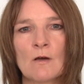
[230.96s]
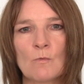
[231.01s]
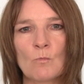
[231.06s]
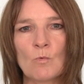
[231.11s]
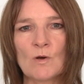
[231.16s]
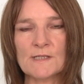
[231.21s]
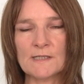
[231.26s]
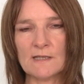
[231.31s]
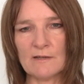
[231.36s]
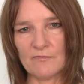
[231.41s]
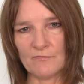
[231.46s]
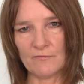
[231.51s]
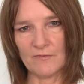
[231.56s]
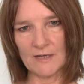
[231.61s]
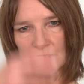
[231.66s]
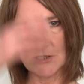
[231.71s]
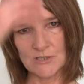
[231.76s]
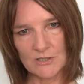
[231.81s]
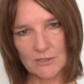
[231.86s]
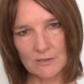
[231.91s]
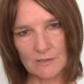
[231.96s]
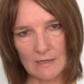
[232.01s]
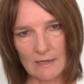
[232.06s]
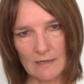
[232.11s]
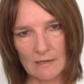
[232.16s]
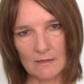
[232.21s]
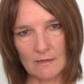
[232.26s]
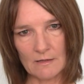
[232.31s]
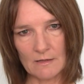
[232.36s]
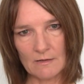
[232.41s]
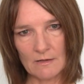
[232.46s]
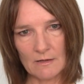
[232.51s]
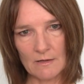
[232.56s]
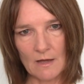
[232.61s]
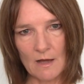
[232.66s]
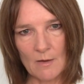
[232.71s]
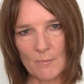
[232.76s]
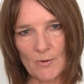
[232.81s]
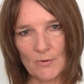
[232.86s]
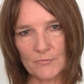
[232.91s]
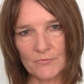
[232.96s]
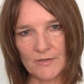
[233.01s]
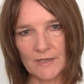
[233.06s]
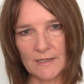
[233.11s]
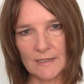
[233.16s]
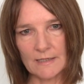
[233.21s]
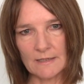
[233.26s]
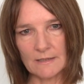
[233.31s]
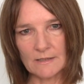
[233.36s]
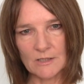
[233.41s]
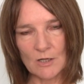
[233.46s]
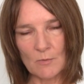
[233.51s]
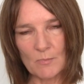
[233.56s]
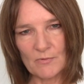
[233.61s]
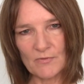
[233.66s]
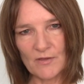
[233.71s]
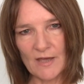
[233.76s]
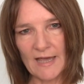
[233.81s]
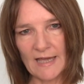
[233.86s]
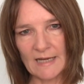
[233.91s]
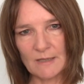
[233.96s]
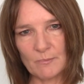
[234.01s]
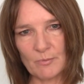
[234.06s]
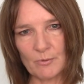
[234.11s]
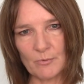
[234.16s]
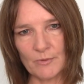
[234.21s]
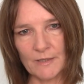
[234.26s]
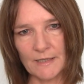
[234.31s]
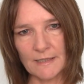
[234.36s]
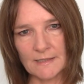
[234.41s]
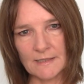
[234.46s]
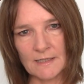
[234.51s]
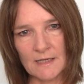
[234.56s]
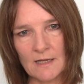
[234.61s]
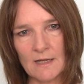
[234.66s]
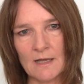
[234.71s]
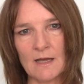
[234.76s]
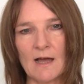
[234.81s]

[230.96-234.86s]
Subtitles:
Once I've finished up on the top of the head point,